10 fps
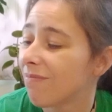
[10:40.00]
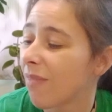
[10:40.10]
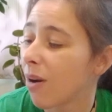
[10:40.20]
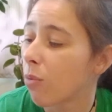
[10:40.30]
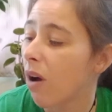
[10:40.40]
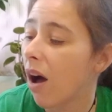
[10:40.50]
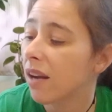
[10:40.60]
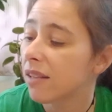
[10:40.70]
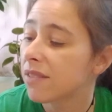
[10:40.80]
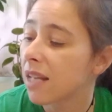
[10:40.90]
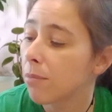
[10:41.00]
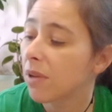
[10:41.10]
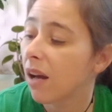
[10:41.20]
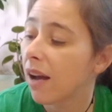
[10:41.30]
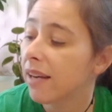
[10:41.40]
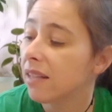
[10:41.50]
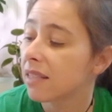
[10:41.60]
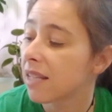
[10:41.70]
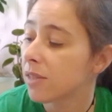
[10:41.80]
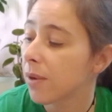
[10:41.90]
a rot of some kind,
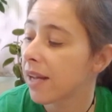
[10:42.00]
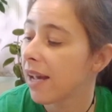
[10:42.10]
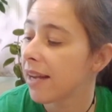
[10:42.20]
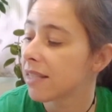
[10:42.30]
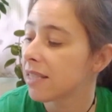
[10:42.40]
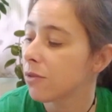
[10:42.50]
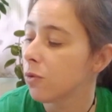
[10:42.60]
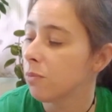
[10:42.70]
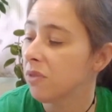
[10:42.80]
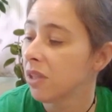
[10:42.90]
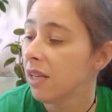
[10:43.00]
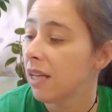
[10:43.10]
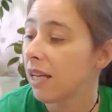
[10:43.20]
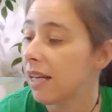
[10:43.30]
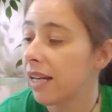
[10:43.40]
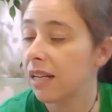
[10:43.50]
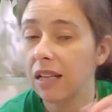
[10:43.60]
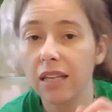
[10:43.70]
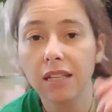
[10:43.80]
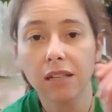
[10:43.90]
because that's what I had assumed. And I
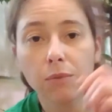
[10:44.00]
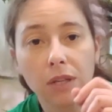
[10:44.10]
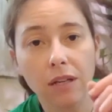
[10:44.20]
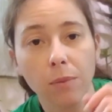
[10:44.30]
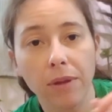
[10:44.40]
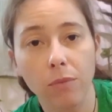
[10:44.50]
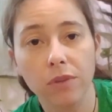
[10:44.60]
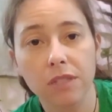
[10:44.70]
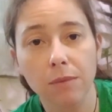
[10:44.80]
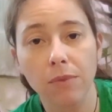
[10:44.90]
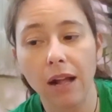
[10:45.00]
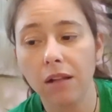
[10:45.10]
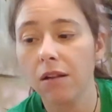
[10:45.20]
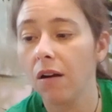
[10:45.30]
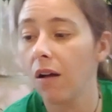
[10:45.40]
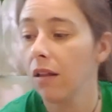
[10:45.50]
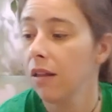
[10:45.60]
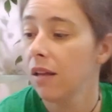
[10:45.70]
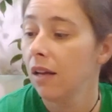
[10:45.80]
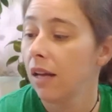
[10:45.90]
cleaned it a little bit with some
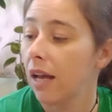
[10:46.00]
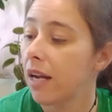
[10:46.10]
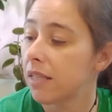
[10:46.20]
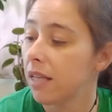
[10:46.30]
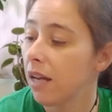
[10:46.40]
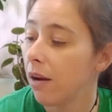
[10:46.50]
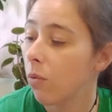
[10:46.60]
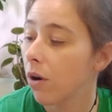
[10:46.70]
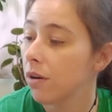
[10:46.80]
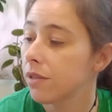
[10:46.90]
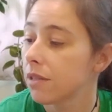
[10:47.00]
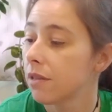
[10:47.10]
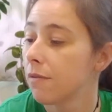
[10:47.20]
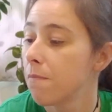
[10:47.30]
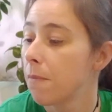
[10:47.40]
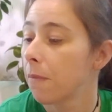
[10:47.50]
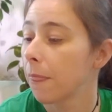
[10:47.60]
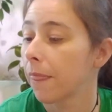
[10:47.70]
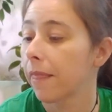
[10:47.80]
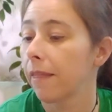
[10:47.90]
alcohol and it didn't get worse.
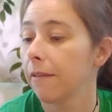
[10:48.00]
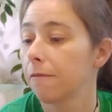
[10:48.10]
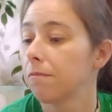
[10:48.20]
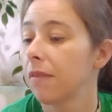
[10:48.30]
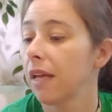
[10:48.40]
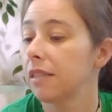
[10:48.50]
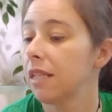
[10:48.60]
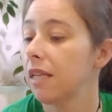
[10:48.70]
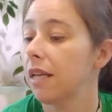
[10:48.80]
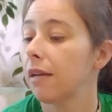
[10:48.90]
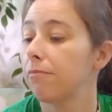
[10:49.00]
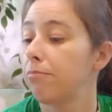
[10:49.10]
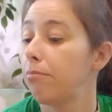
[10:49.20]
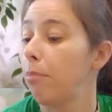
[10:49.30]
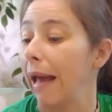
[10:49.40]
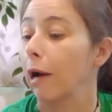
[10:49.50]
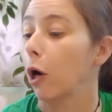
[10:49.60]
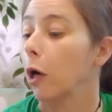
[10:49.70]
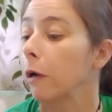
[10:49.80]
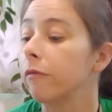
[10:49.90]
It didn't get
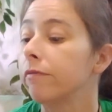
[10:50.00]
better.